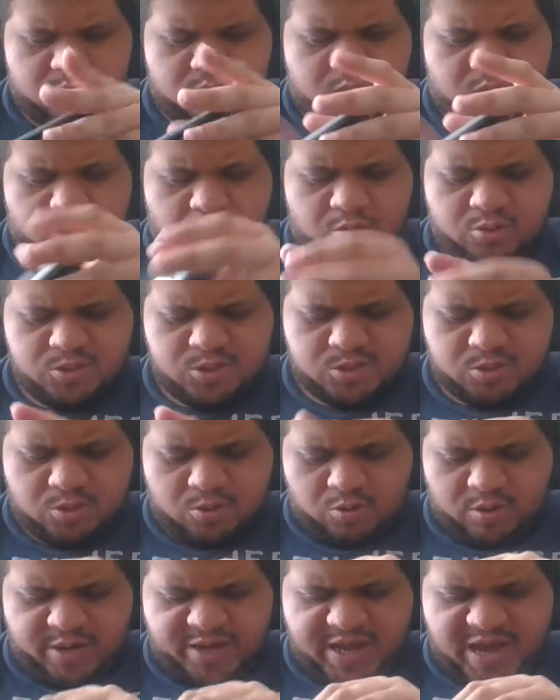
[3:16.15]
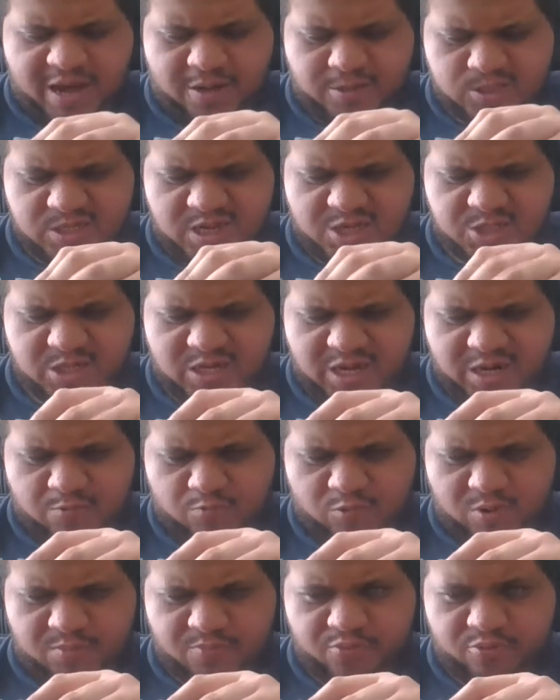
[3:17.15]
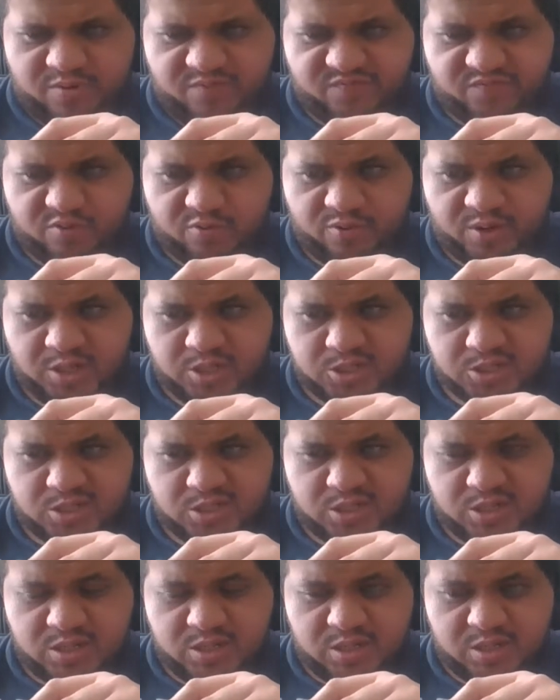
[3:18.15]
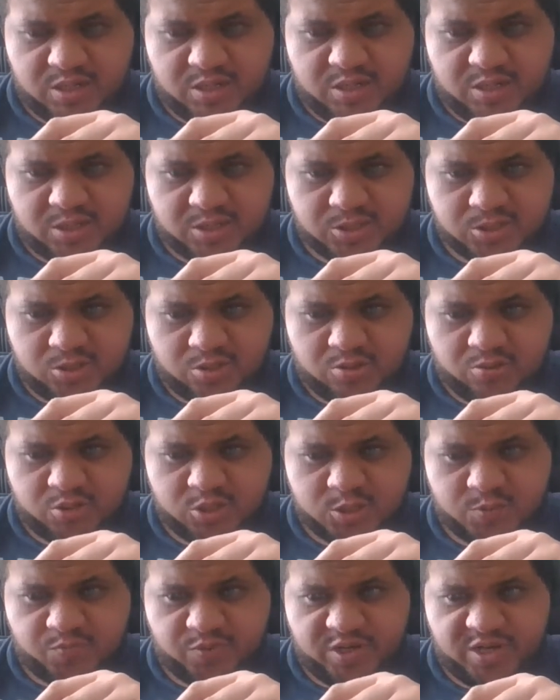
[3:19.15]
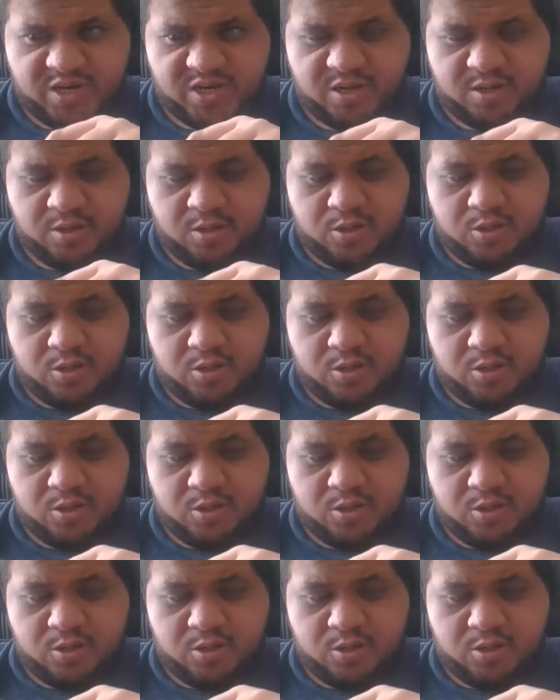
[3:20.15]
Close on the outside, you got a 1.4-inch external display.